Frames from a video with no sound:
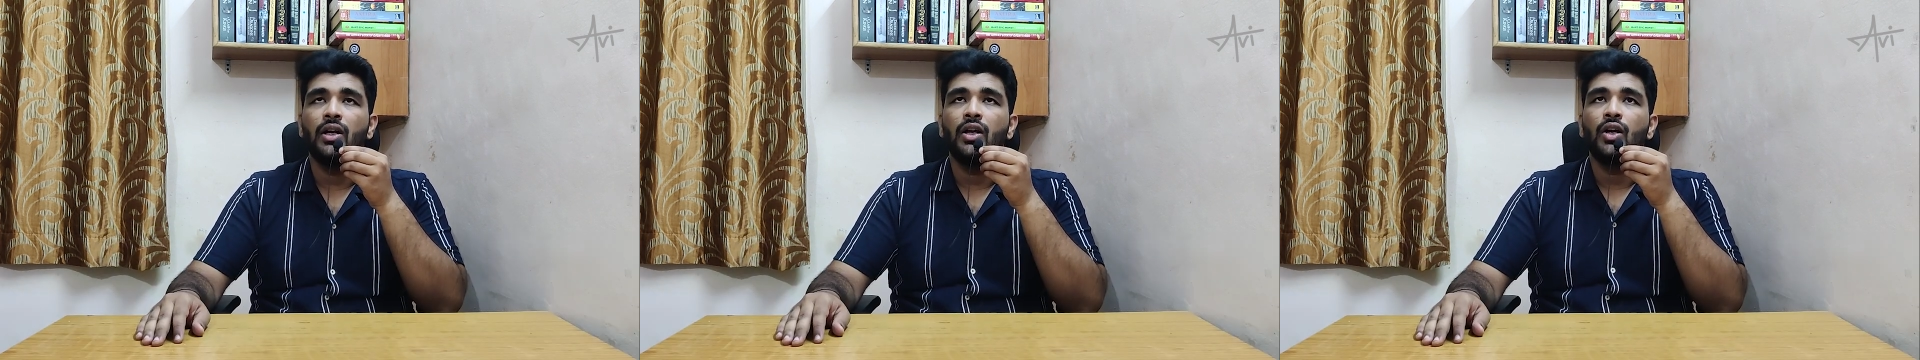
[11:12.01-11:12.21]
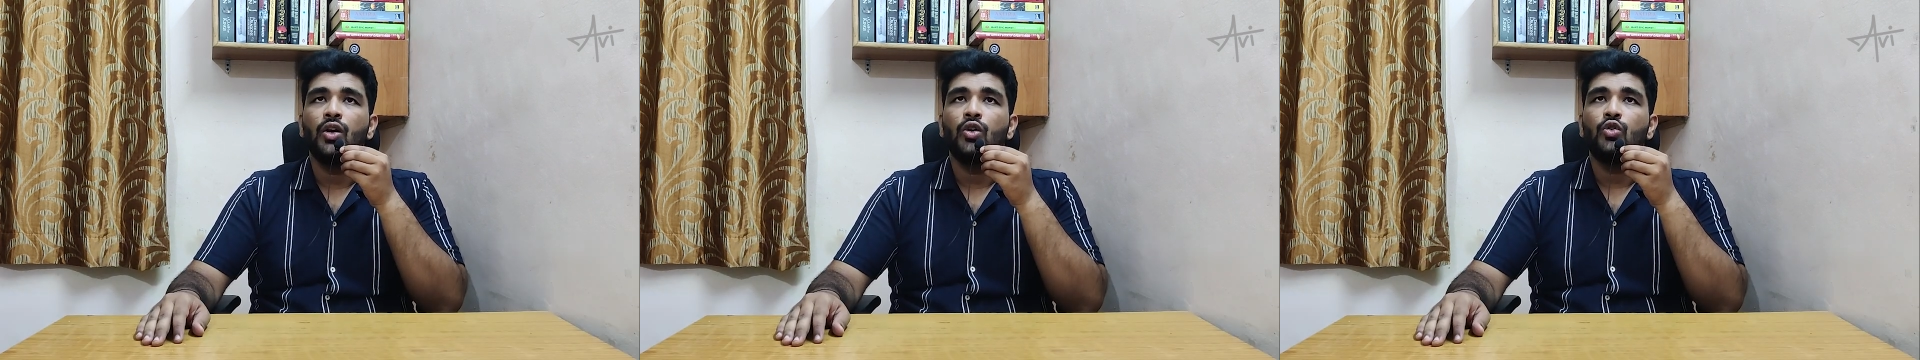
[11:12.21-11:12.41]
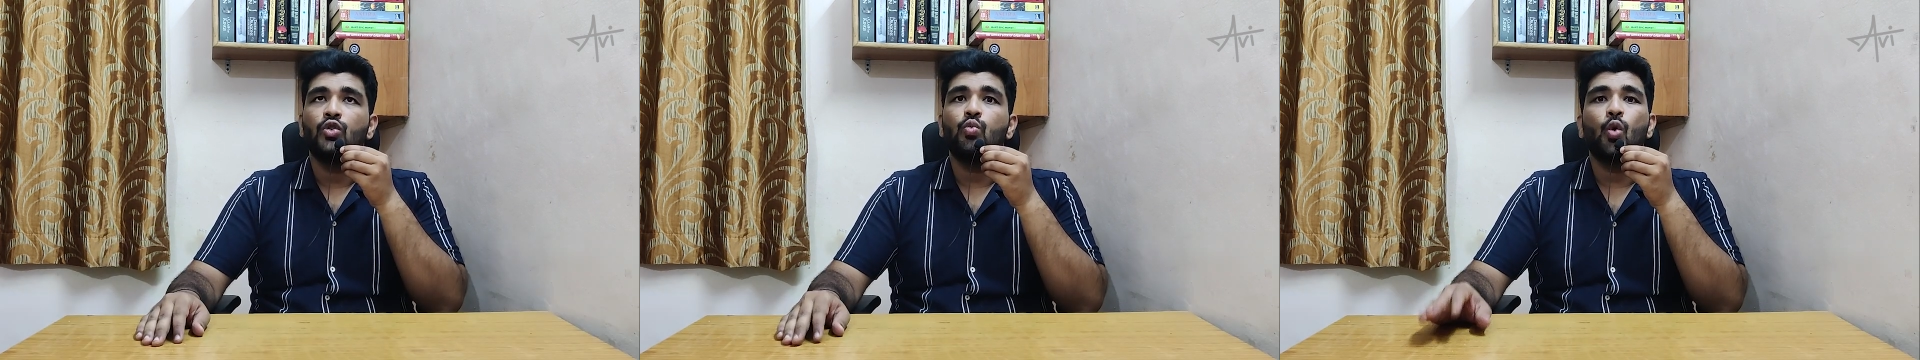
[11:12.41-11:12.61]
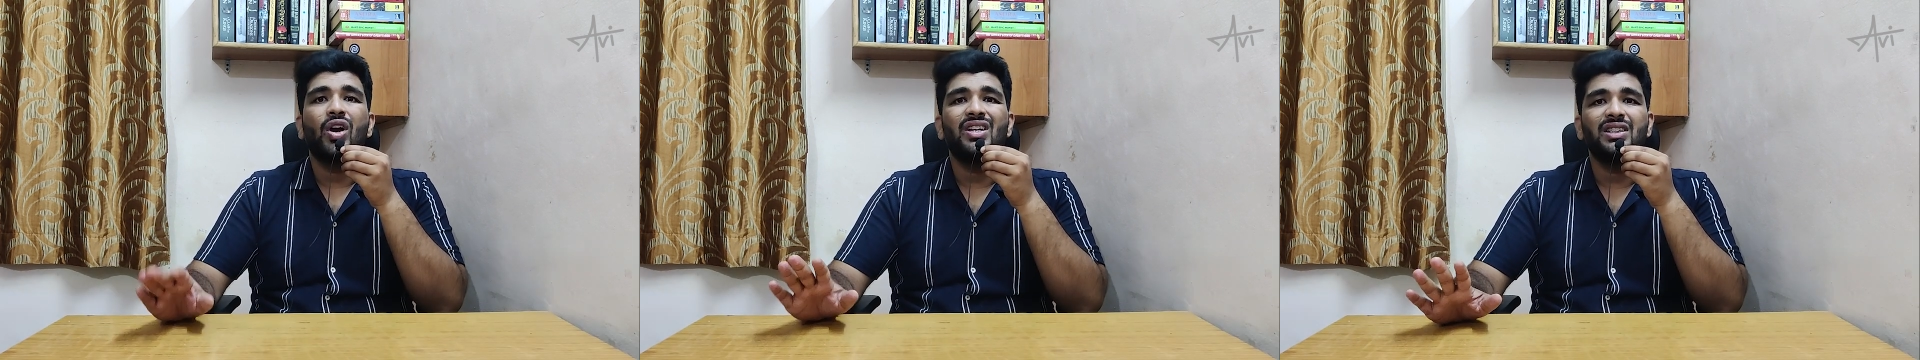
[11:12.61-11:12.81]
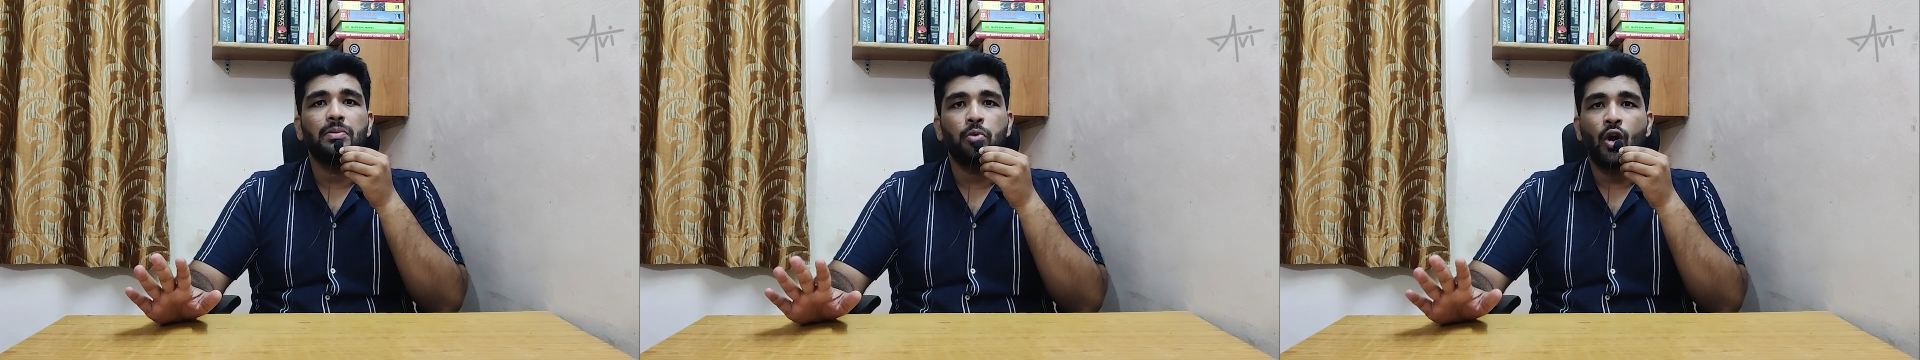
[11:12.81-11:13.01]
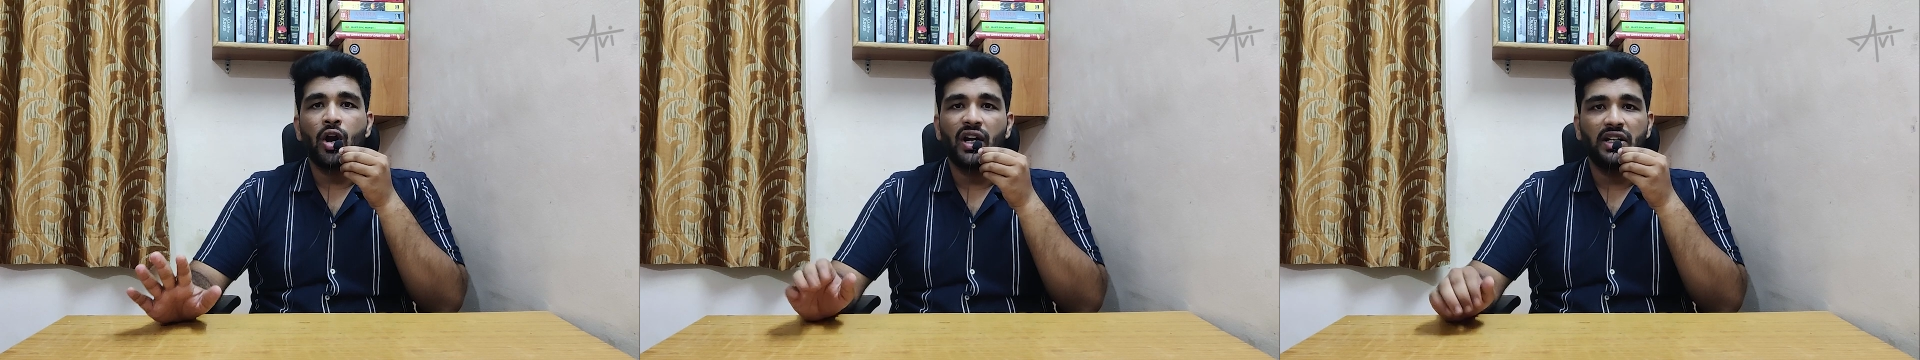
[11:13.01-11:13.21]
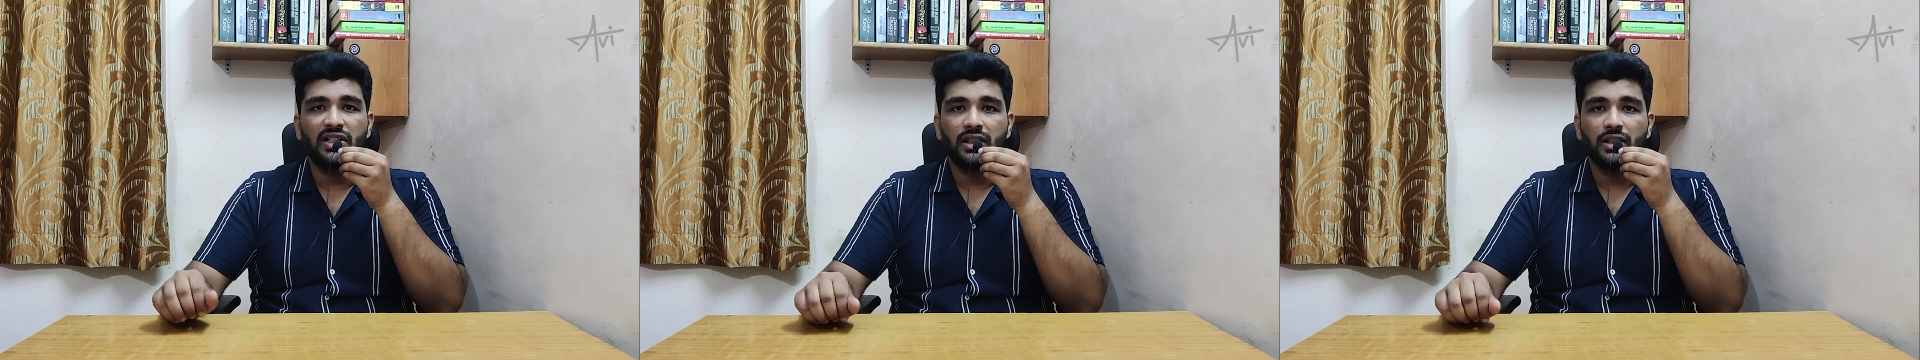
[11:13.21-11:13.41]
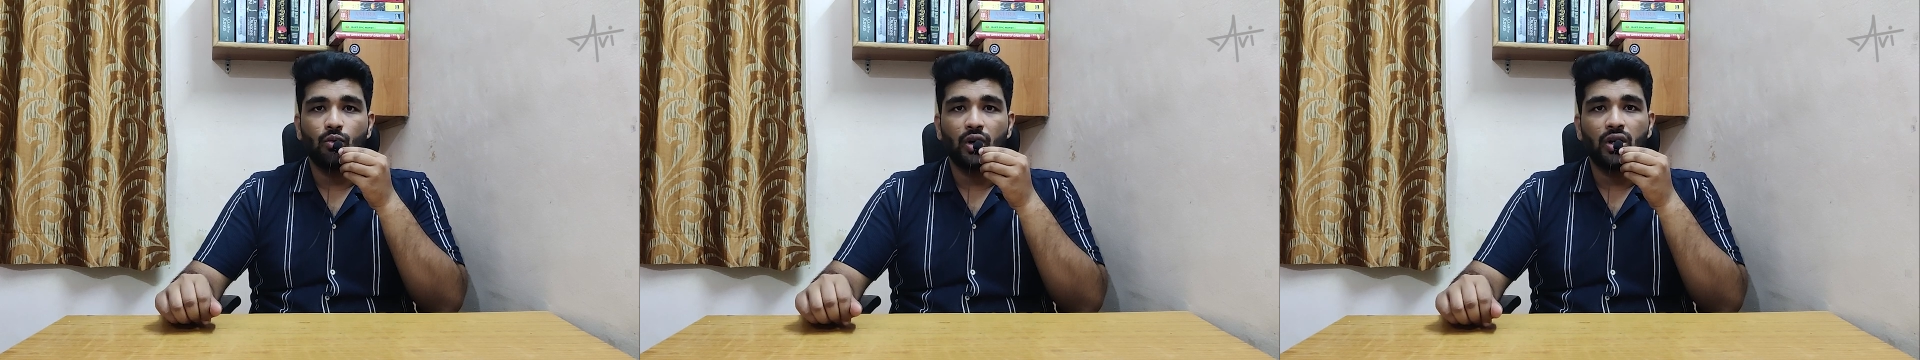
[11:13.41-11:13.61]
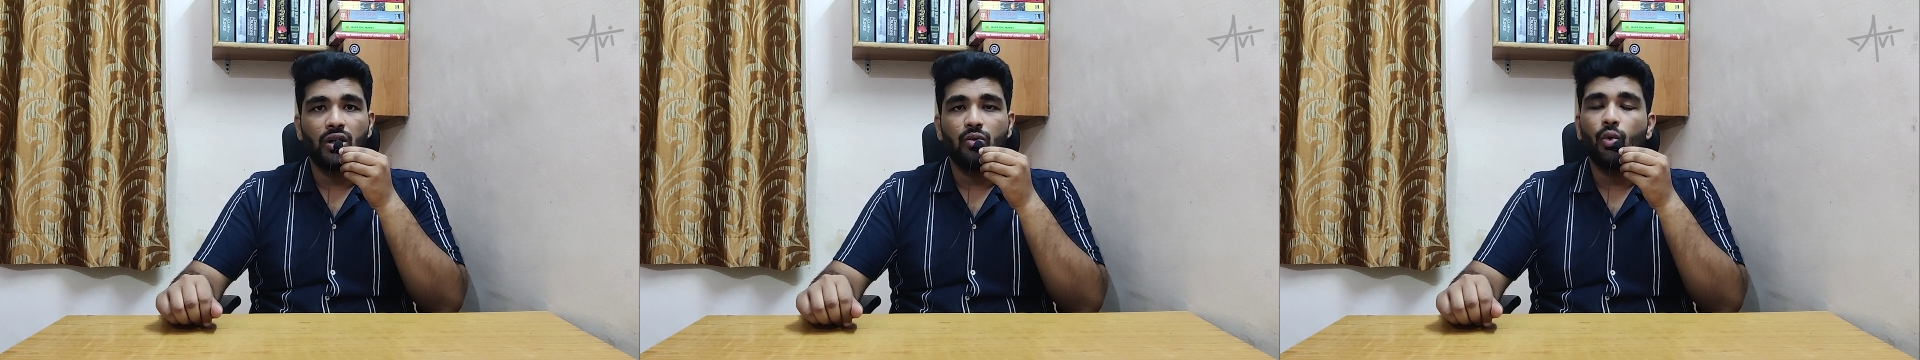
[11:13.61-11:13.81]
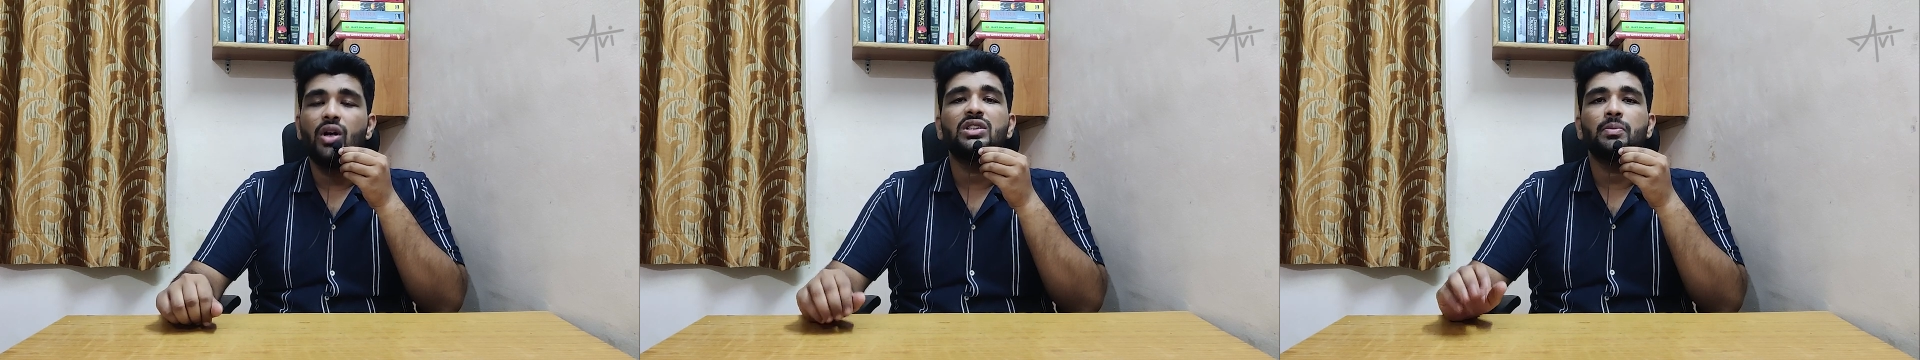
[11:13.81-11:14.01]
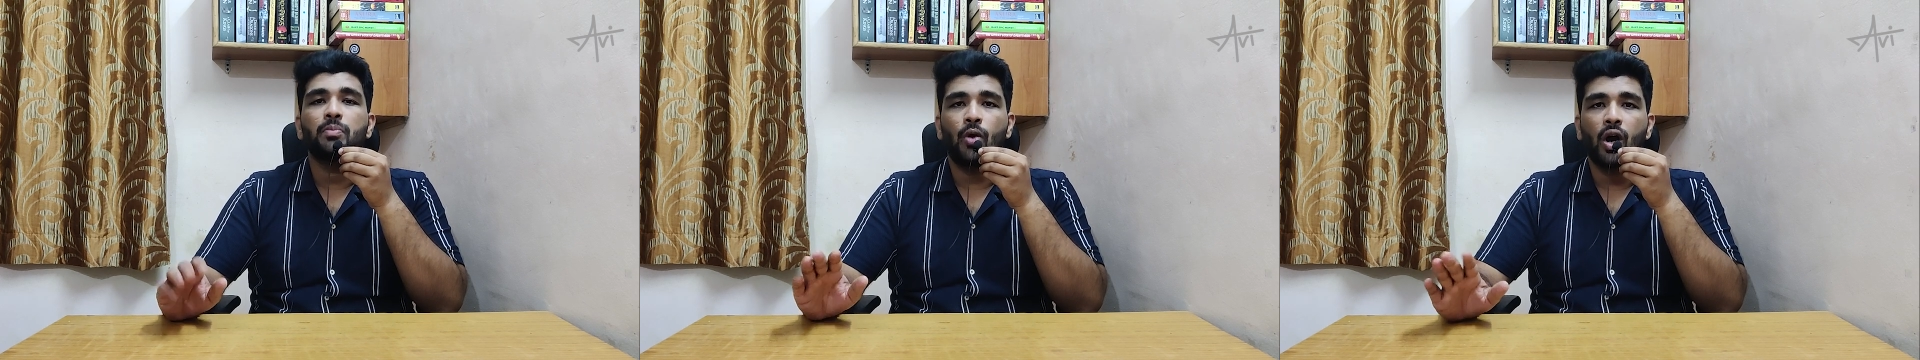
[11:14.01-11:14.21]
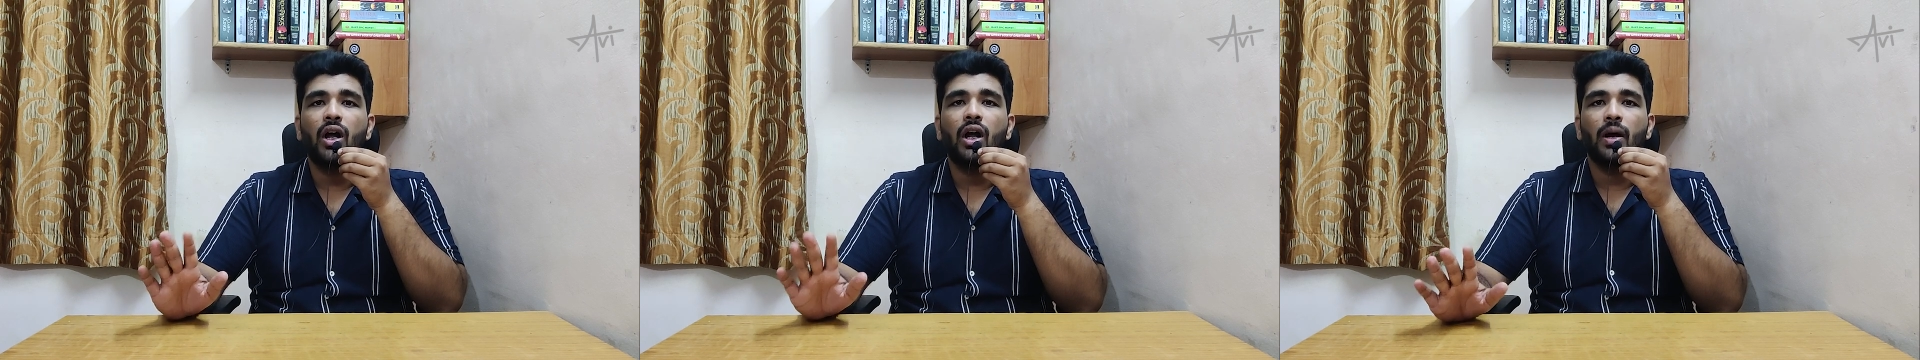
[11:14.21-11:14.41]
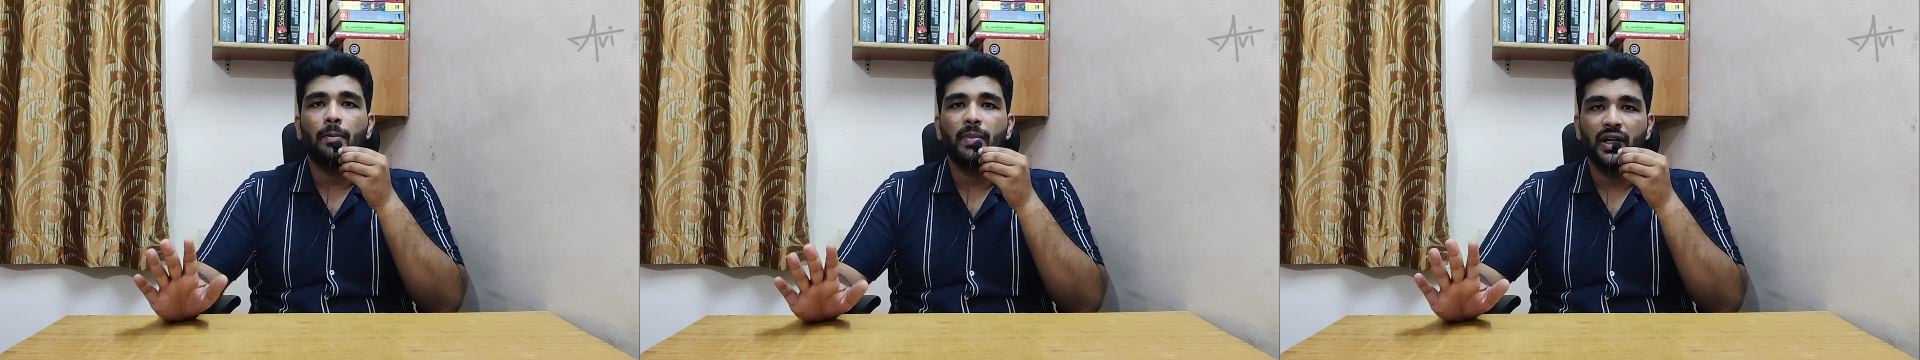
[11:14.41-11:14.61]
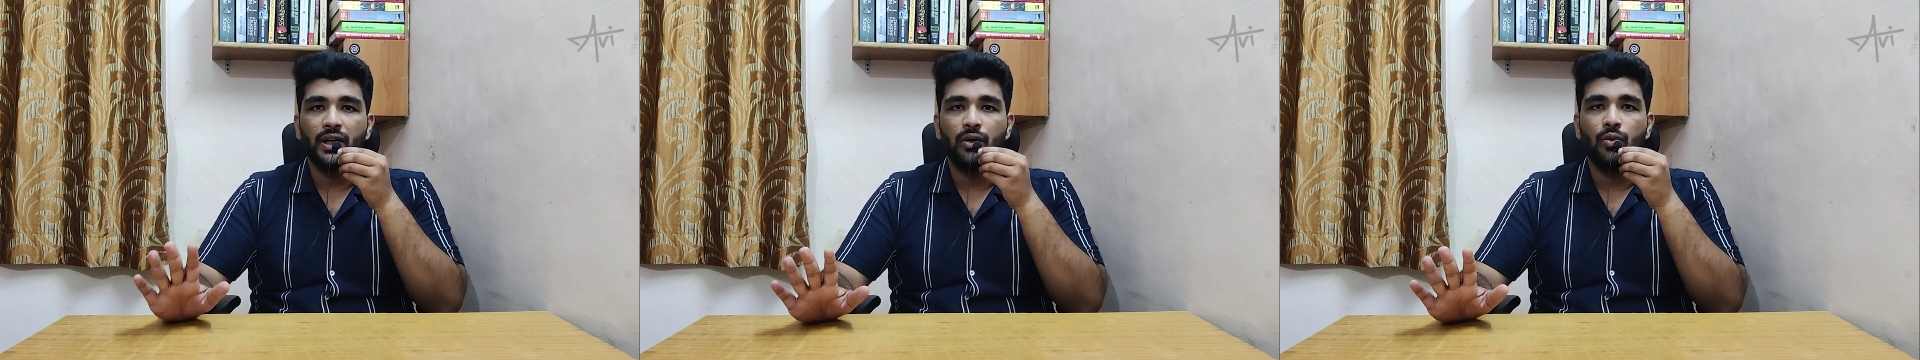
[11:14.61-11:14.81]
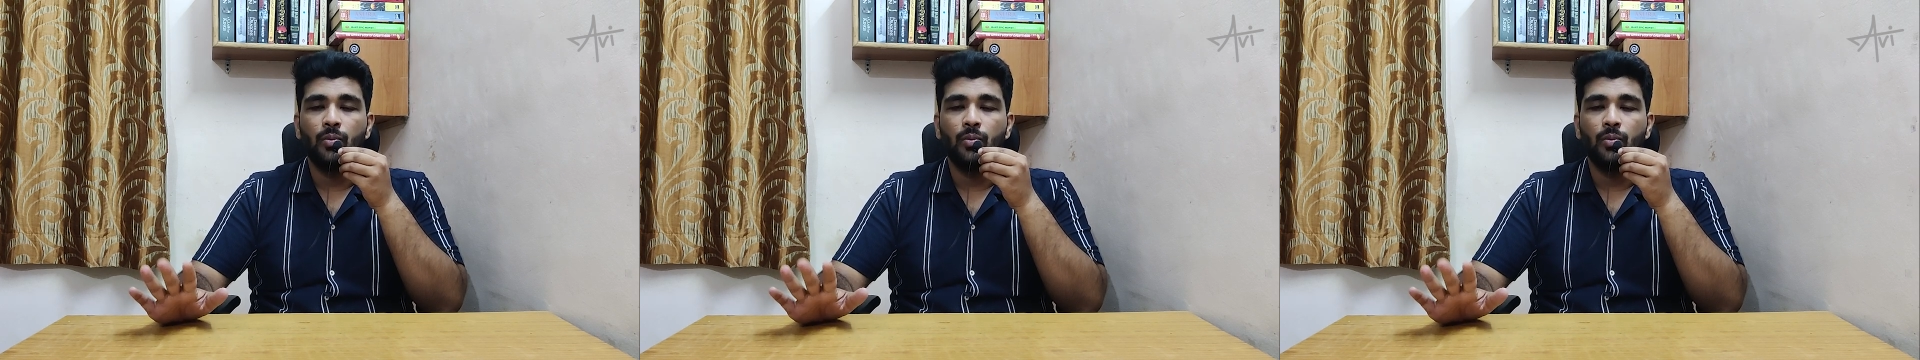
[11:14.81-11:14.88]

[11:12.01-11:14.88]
So what is a product design? What does a product company do?